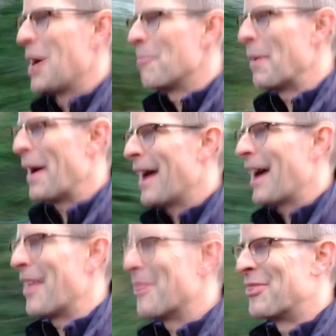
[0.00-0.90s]
But
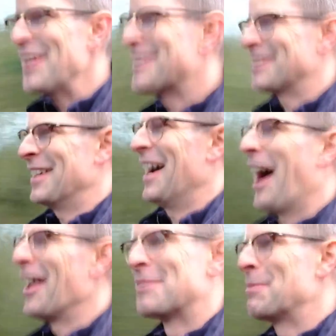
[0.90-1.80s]
this
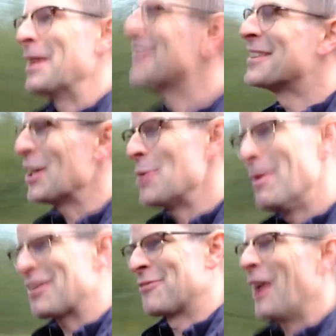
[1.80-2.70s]
has been so
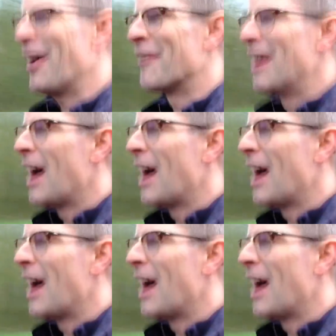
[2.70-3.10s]
much fun.